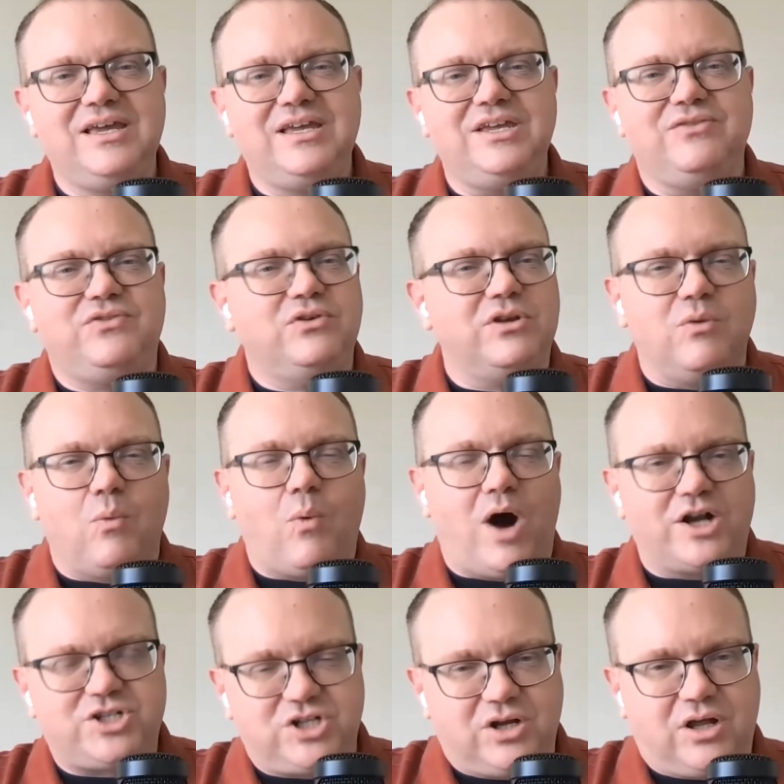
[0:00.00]
if you didn't
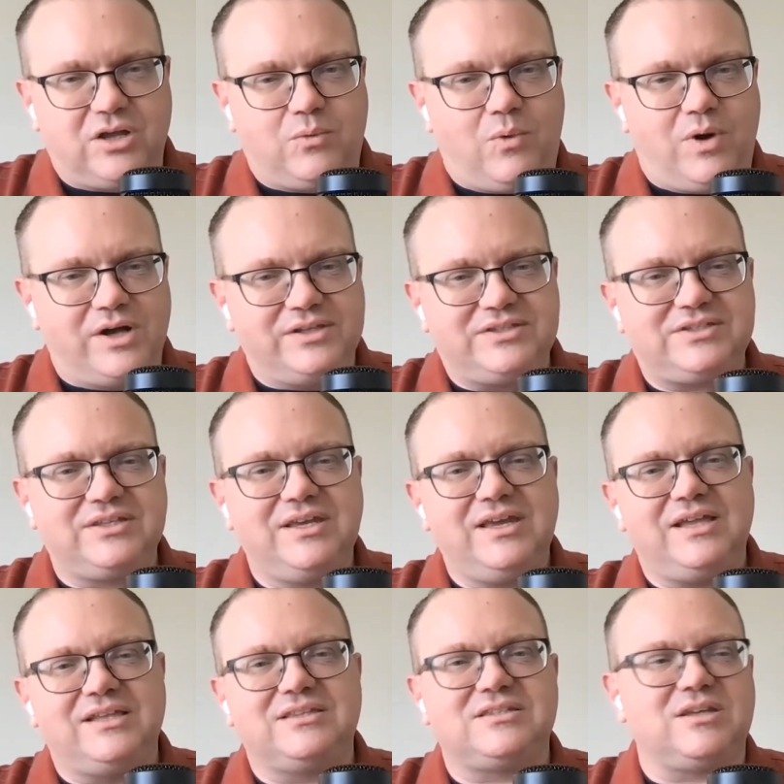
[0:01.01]
watch it all at once
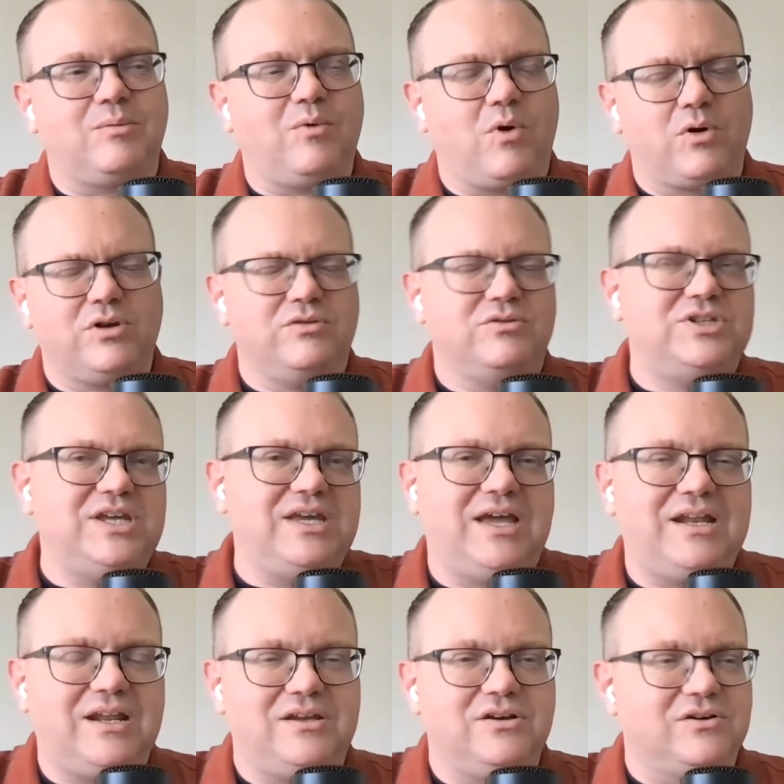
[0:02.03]
and some or you
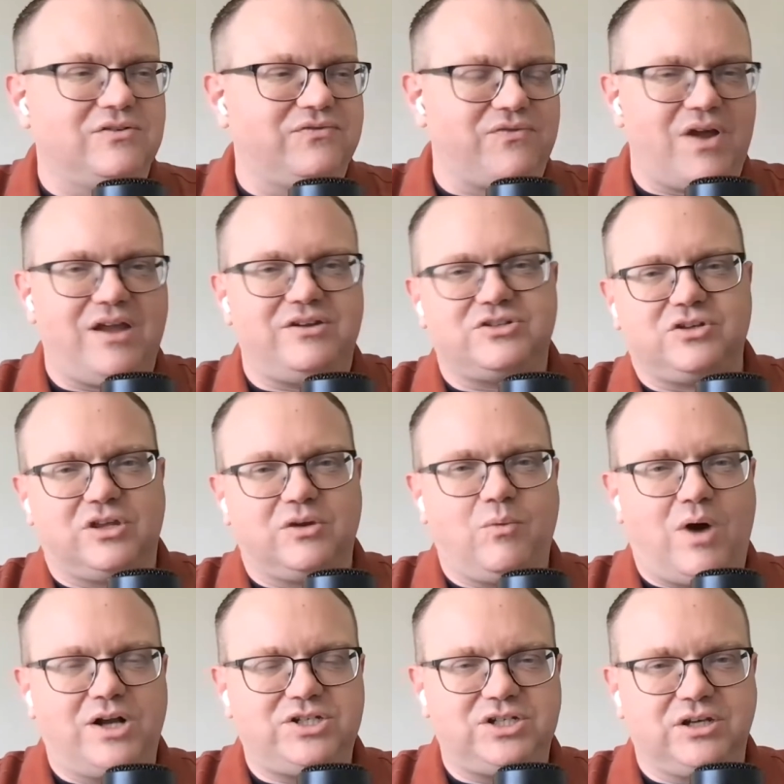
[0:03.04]
did and your friend is only
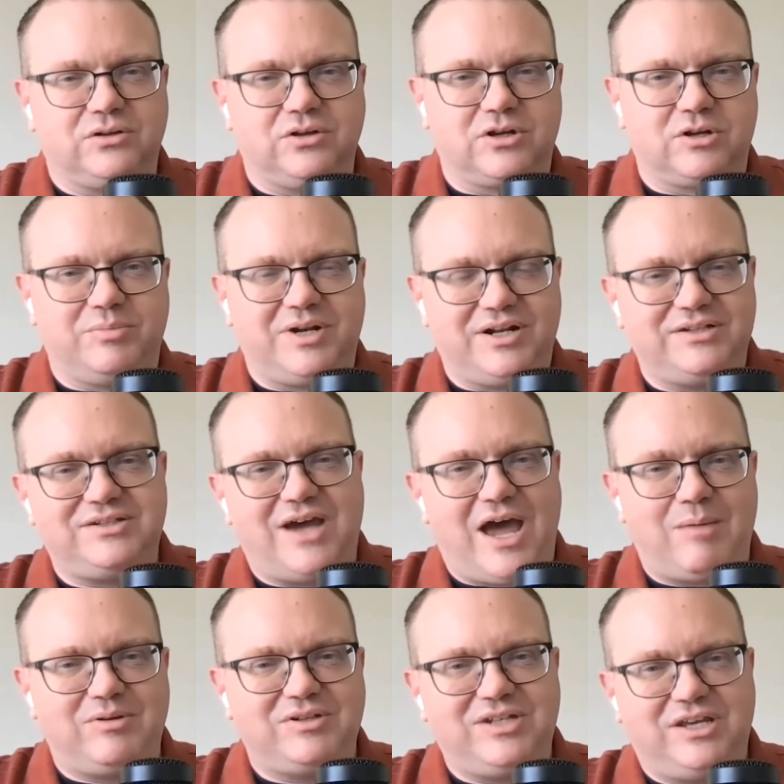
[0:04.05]
watching a little bit at a
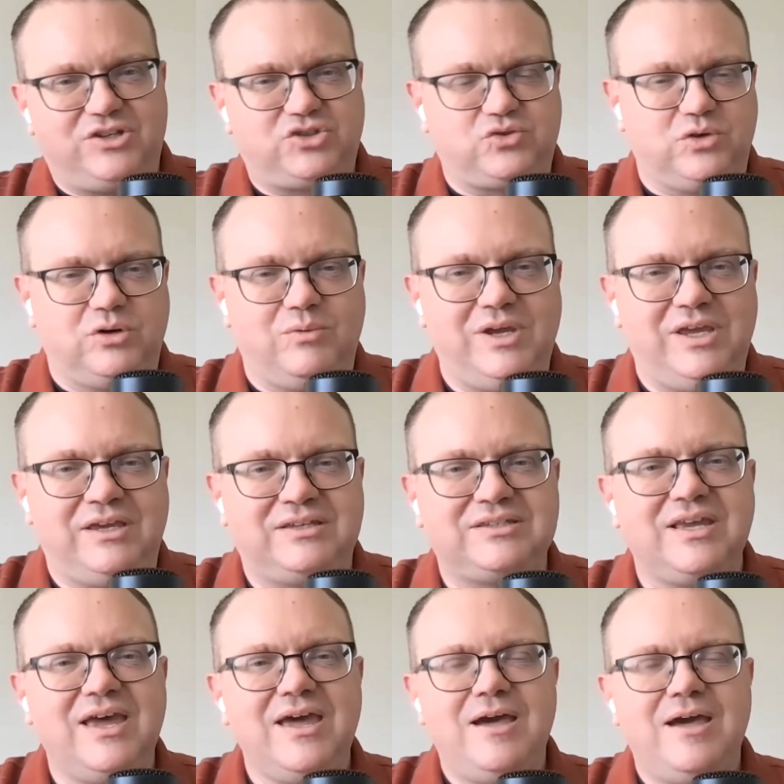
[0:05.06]
time and takes three weeks
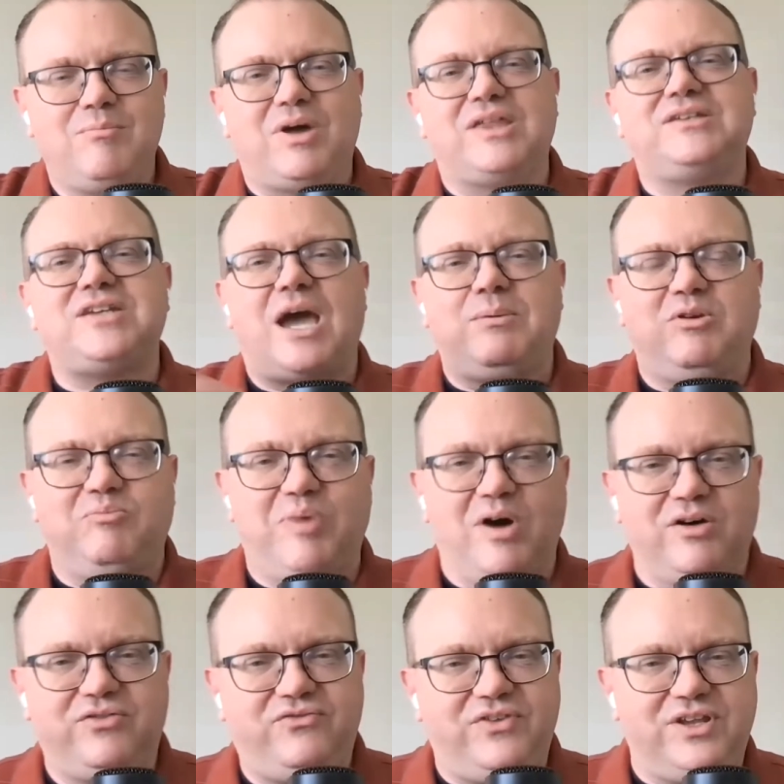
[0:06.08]
by the time you
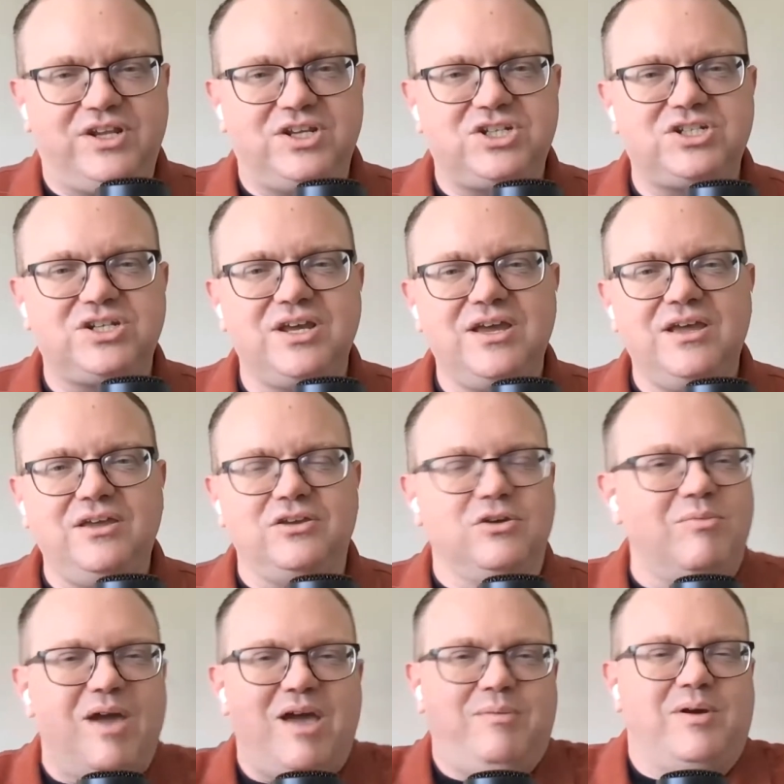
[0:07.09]
both finished
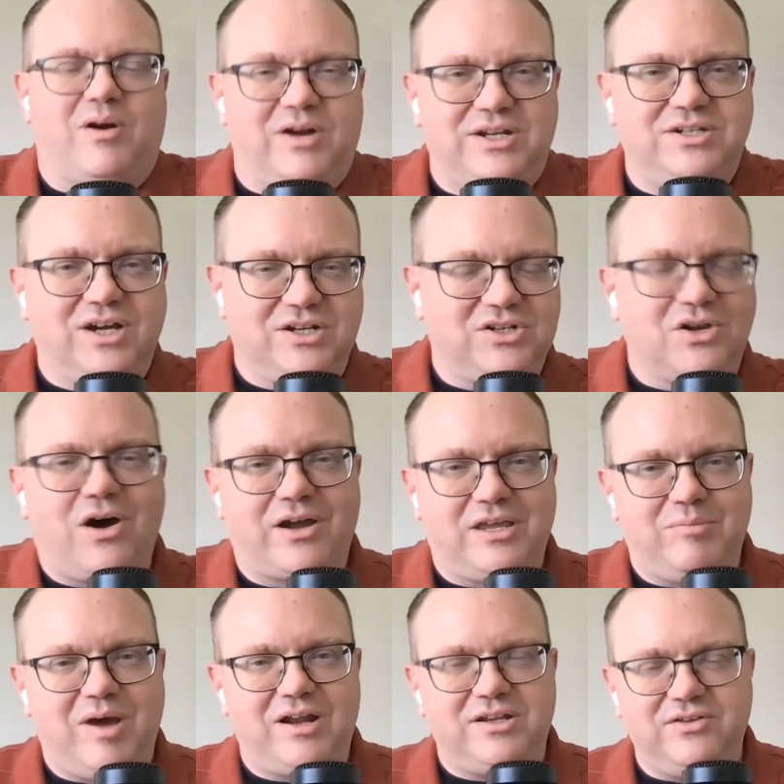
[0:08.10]
you may be already done talking
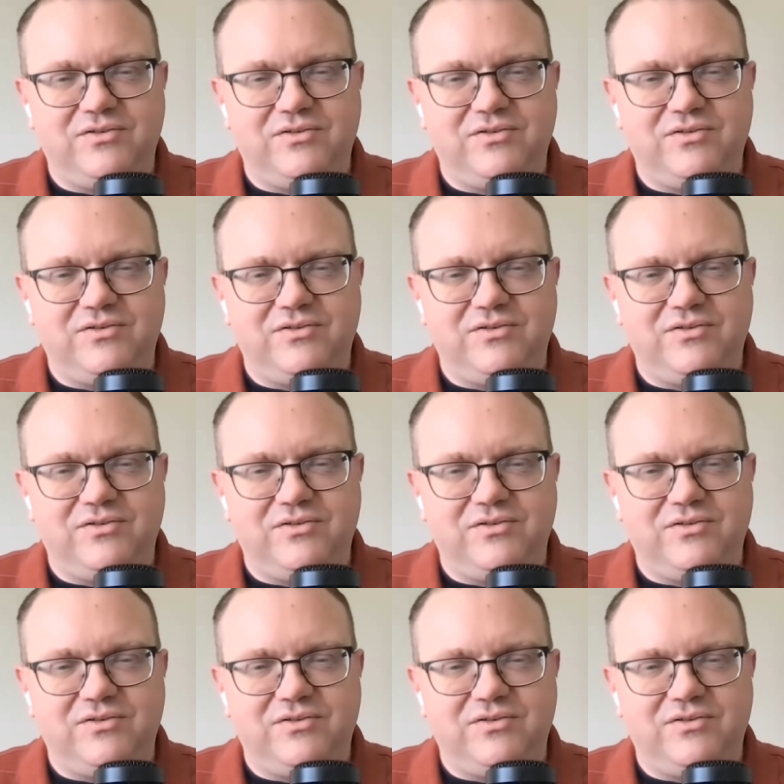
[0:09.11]
about it